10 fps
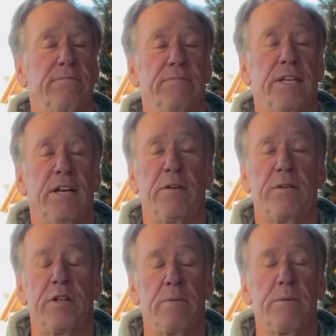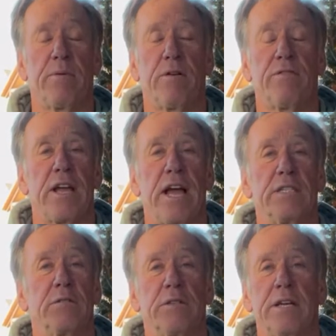To be perfectly
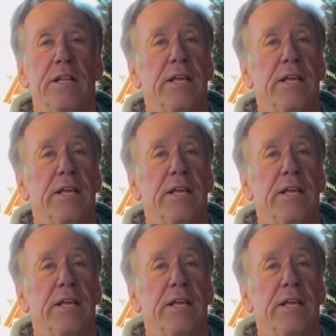honest with you,